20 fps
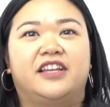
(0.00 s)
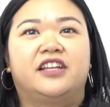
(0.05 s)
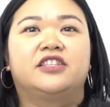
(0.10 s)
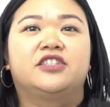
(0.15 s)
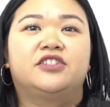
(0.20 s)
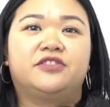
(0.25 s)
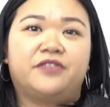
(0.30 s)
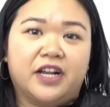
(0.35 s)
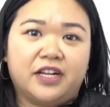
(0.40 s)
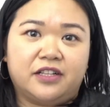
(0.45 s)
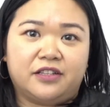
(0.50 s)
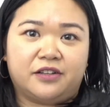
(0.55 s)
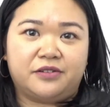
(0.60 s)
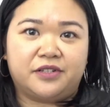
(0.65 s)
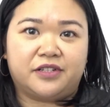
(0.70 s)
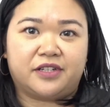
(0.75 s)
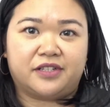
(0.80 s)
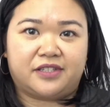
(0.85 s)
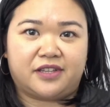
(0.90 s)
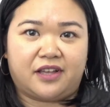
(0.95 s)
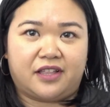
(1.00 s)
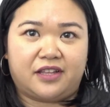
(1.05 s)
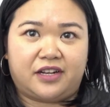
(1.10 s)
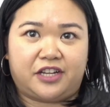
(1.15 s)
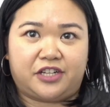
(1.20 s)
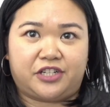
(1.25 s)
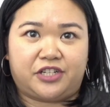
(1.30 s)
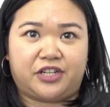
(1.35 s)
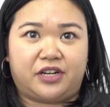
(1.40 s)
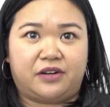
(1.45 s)
Direct loan
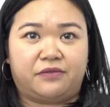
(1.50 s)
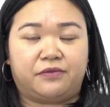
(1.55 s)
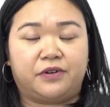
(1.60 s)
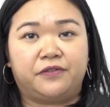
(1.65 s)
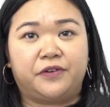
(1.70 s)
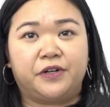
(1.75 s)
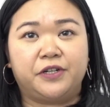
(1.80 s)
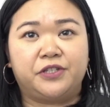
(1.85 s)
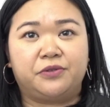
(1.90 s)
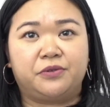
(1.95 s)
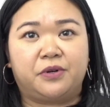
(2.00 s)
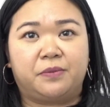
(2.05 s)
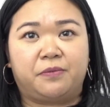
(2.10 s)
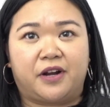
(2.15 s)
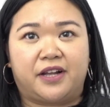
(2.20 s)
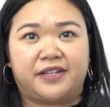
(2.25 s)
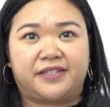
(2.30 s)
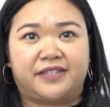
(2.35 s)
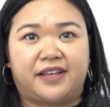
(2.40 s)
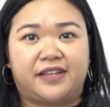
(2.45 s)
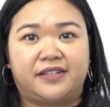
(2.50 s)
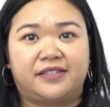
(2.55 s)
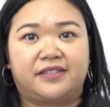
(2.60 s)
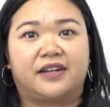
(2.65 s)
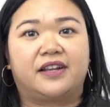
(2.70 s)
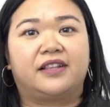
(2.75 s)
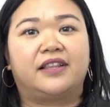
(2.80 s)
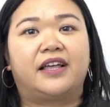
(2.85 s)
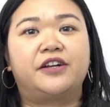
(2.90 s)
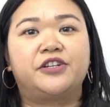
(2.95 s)
consolidation refers to a process
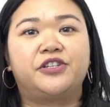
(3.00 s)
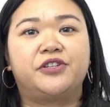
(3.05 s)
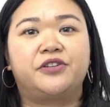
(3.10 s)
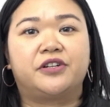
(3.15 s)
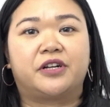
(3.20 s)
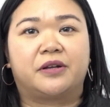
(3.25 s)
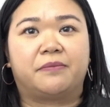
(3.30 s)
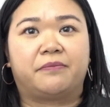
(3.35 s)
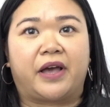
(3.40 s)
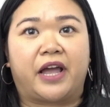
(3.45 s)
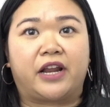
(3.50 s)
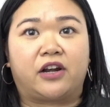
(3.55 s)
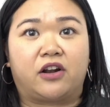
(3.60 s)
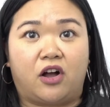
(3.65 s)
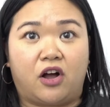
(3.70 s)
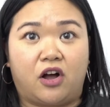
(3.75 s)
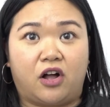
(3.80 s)
that allows you to combine